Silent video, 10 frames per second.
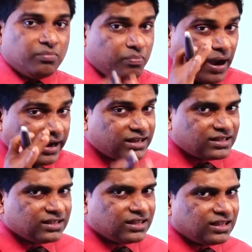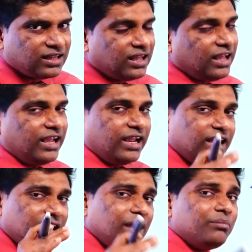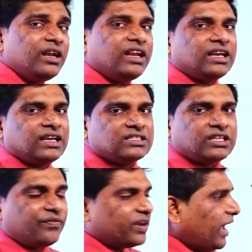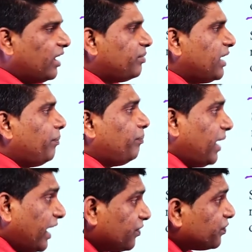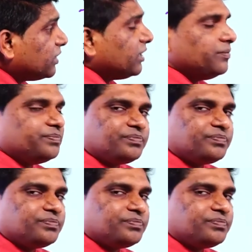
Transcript: but indemnity concept can be applied for the